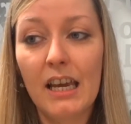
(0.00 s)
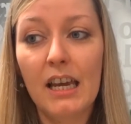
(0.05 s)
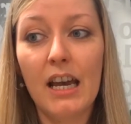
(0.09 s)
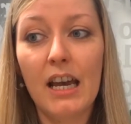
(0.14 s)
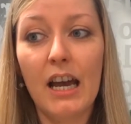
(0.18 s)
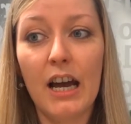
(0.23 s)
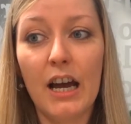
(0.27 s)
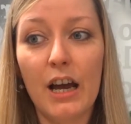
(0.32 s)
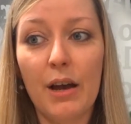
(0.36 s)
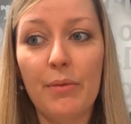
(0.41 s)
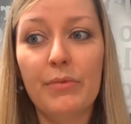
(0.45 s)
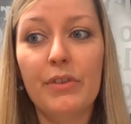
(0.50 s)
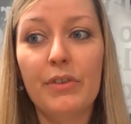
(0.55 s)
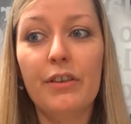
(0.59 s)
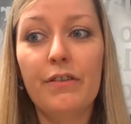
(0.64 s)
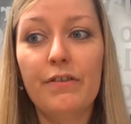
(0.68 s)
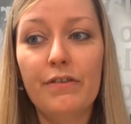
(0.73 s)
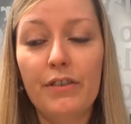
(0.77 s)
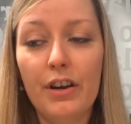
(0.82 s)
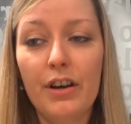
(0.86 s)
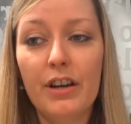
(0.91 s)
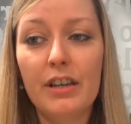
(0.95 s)

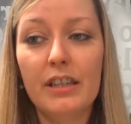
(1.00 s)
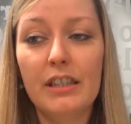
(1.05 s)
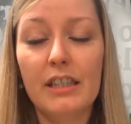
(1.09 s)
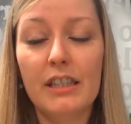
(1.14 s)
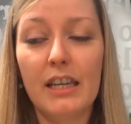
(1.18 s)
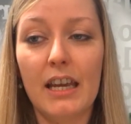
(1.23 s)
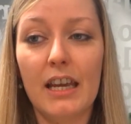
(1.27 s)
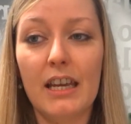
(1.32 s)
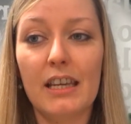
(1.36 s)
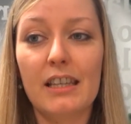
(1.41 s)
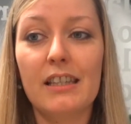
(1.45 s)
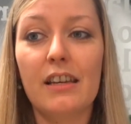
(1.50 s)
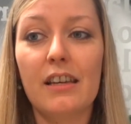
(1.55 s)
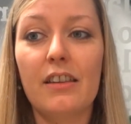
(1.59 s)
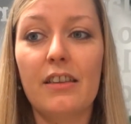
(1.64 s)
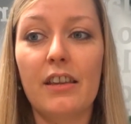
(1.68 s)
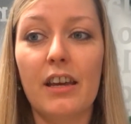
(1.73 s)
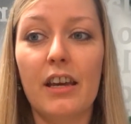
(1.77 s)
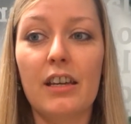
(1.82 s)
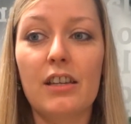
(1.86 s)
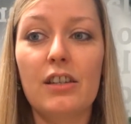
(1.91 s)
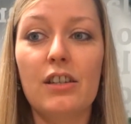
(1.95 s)
The first is
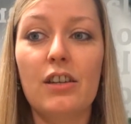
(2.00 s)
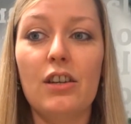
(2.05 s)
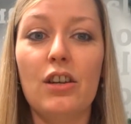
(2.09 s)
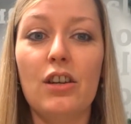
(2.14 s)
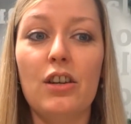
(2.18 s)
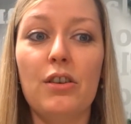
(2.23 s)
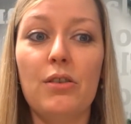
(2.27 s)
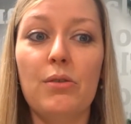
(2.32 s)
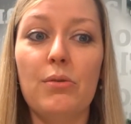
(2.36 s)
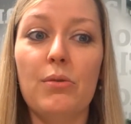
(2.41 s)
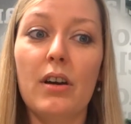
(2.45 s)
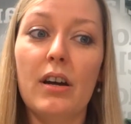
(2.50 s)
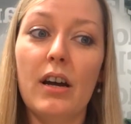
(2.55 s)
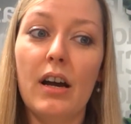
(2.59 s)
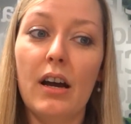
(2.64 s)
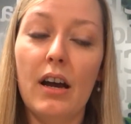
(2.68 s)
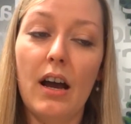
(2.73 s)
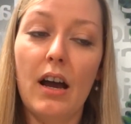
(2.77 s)
that you